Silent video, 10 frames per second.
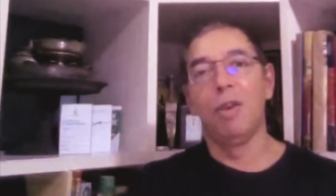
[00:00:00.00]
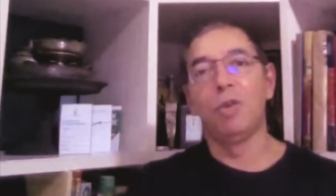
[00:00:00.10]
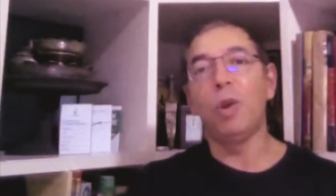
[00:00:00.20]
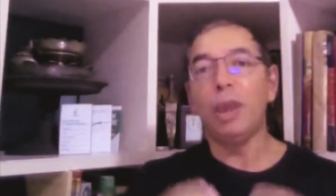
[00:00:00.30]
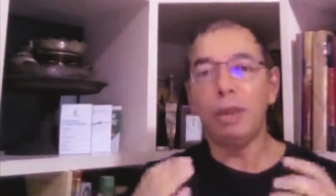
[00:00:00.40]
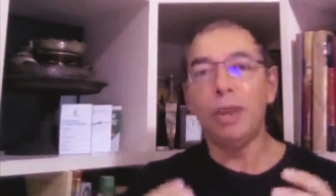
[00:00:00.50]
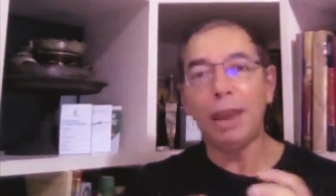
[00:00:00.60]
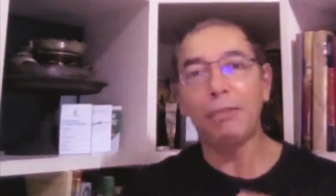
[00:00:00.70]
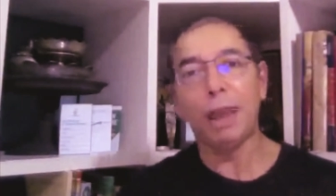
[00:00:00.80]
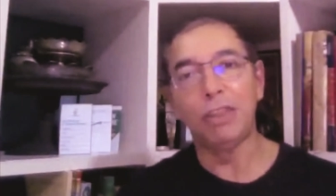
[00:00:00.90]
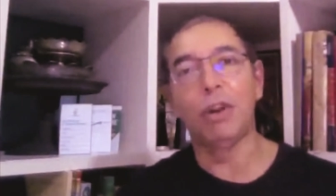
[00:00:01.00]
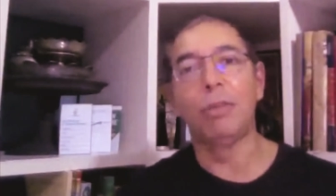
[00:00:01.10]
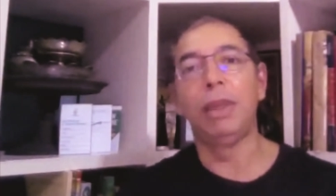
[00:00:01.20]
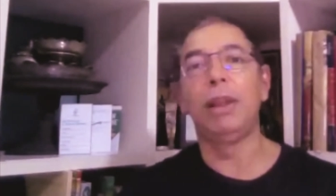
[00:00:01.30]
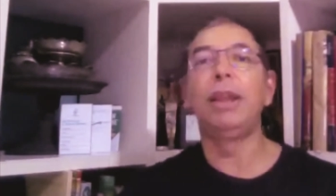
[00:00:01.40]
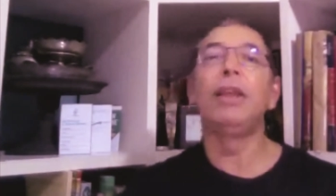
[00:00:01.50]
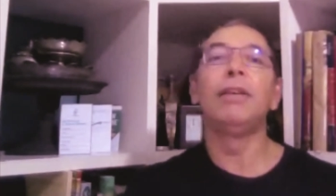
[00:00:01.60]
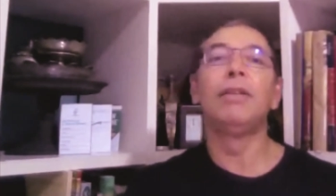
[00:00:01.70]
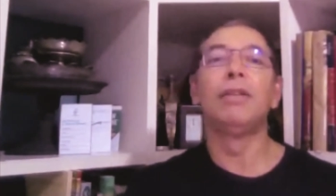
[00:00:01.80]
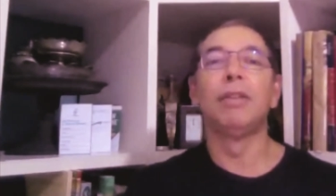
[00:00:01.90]
so it's a very fun job actually
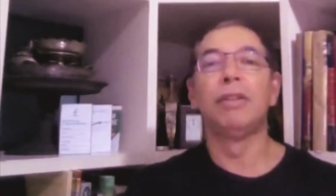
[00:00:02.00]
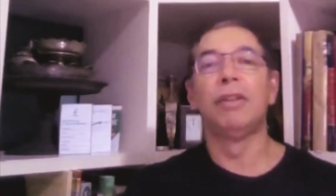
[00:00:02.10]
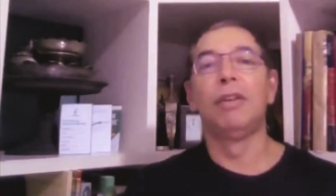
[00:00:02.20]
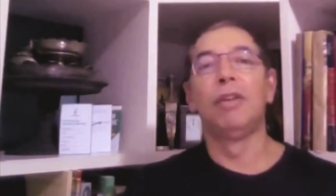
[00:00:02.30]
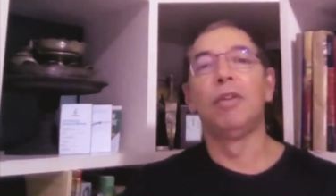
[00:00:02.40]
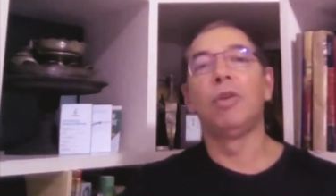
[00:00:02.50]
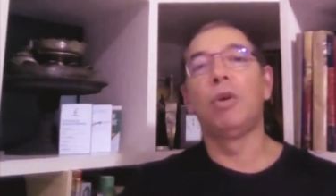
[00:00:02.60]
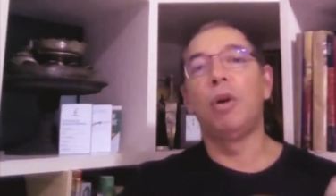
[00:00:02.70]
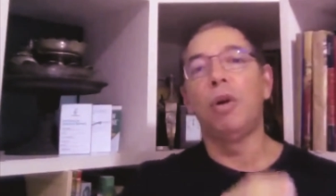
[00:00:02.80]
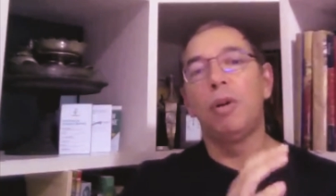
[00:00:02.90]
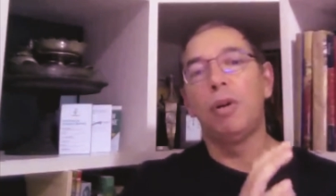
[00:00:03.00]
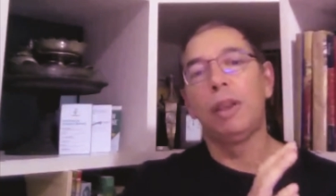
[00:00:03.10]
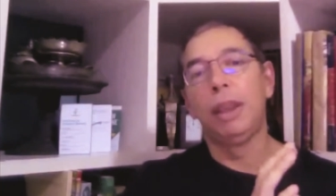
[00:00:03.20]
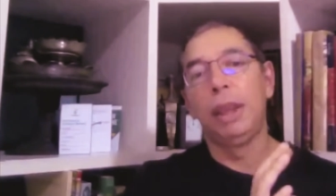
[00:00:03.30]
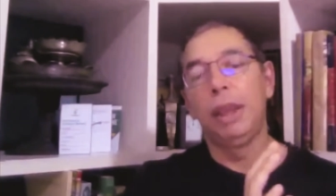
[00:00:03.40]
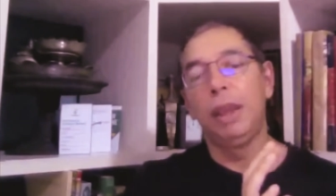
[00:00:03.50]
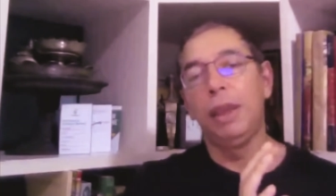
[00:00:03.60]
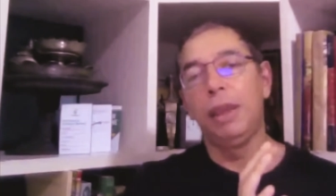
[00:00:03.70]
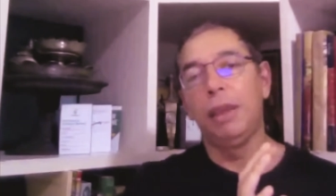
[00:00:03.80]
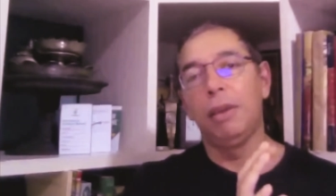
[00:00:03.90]
so
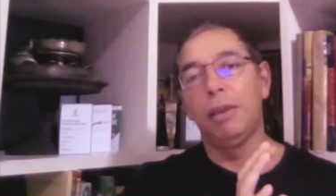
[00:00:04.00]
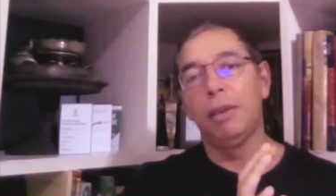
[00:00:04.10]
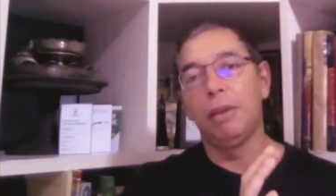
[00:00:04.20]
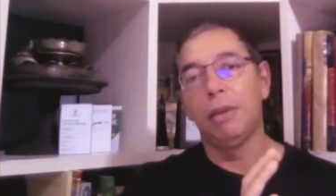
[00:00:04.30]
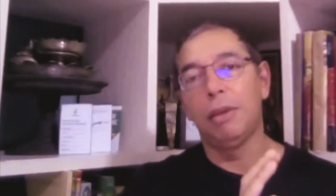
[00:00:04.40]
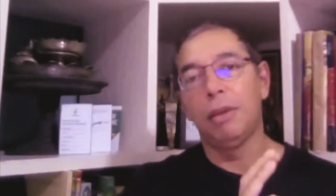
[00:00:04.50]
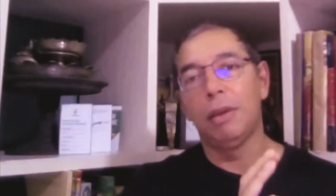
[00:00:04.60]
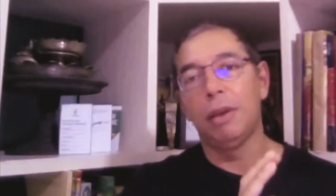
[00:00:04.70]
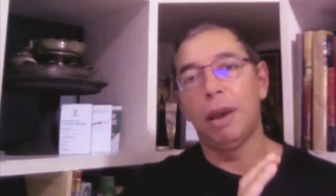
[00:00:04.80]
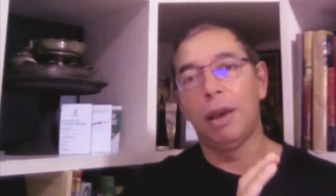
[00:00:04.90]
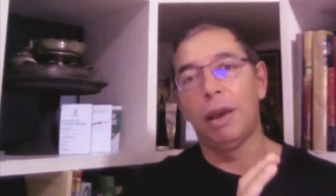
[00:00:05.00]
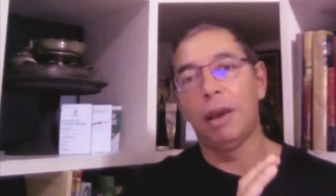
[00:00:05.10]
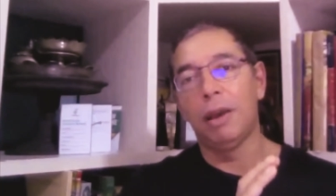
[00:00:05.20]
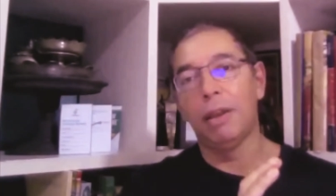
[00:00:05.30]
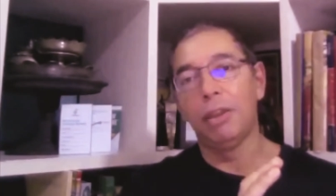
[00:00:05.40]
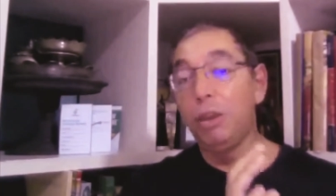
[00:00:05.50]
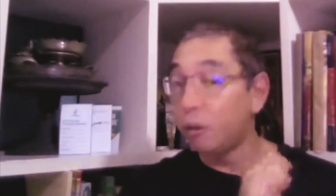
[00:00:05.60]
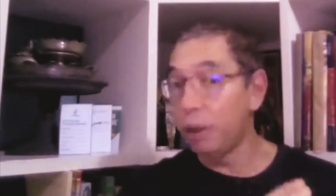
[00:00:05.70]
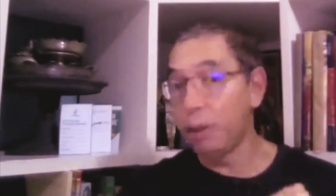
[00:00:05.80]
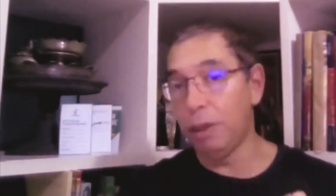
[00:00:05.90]
the uh,
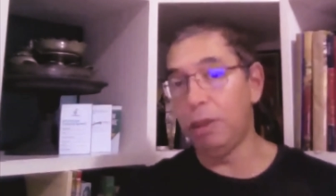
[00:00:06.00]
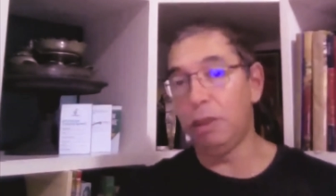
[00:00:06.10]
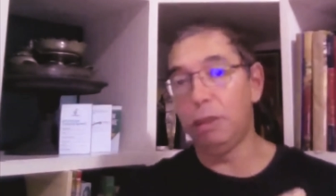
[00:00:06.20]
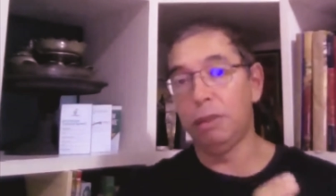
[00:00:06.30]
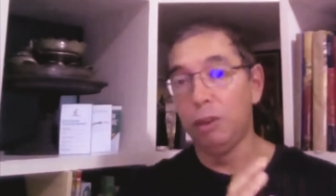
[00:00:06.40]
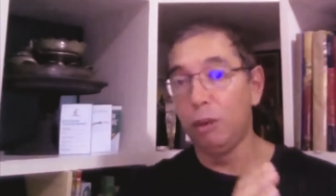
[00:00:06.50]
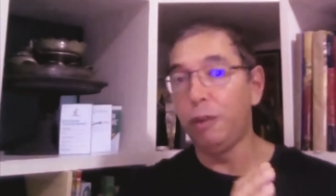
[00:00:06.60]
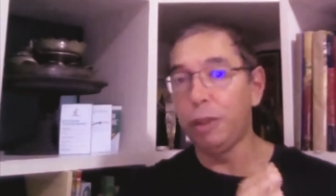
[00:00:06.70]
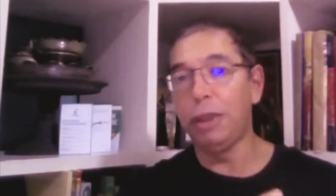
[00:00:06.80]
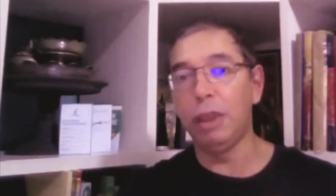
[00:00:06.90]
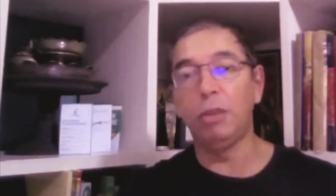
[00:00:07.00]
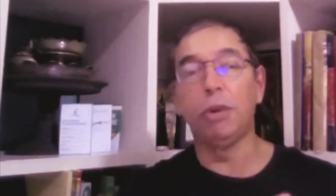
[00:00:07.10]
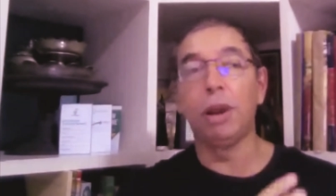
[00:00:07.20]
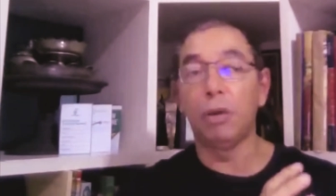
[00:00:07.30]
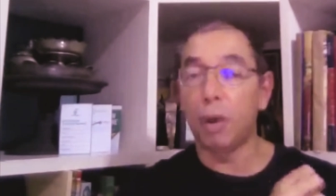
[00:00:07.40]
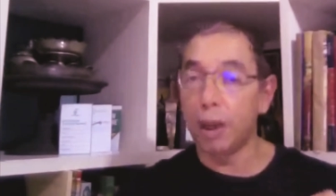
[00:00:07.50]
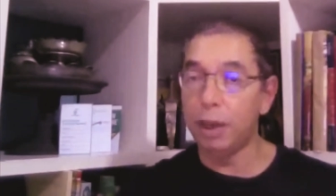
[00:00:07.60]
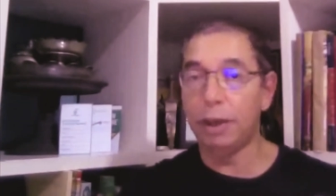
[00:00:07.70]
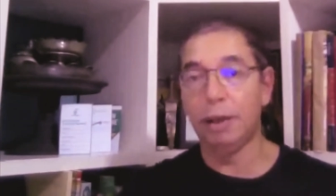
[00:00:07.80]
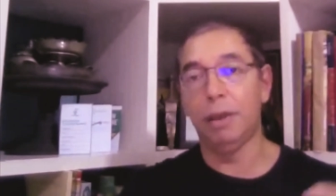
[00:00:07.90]
geophysicists, geophysicists will
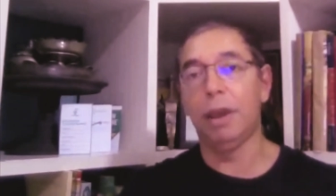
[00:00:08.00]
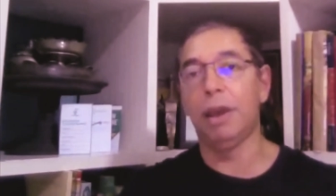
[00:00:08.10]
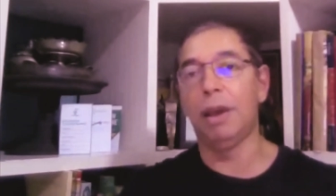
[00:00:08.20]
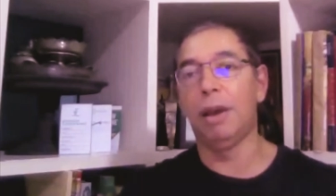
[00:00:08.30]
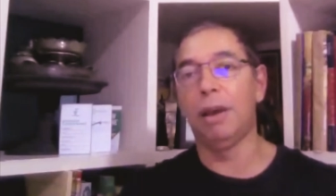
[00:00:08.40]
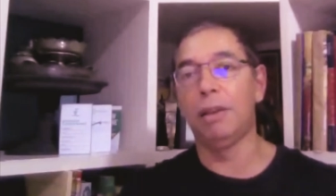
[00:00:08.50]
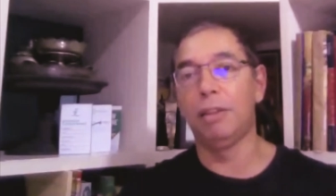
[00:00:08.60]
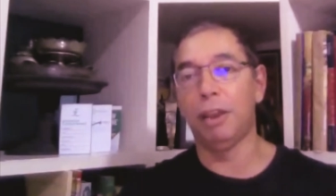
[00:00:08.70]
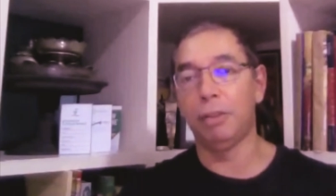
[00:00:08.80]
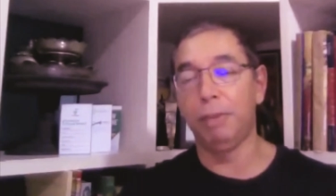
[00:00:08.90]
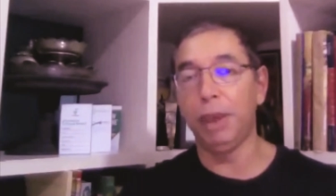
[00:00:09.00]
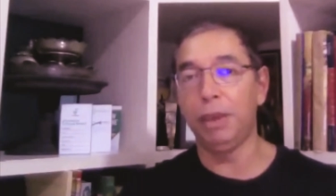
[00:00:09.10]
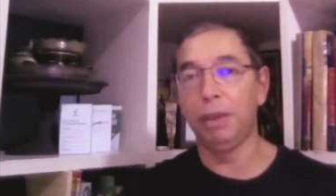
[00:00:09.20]
acquire uh, the seismic